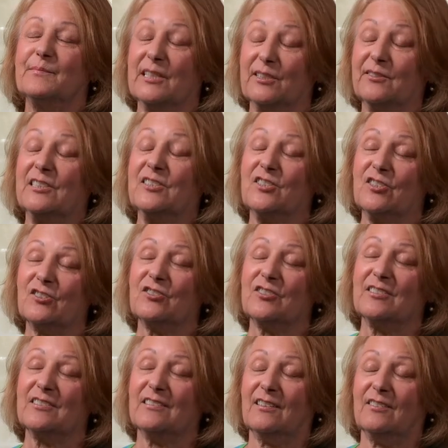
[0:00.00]
My
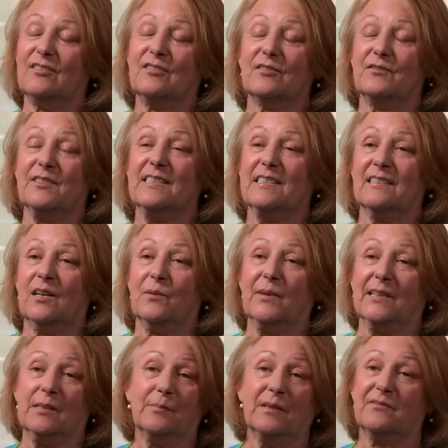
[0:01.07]
grandchildren are the reason I
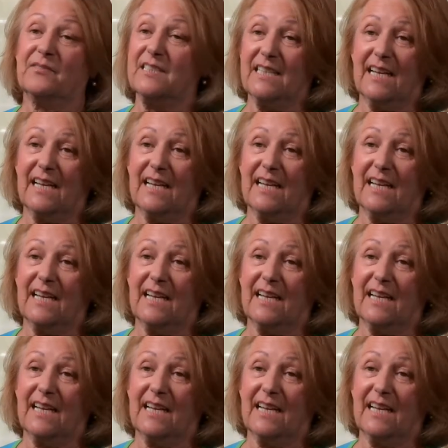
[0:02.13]
wake up every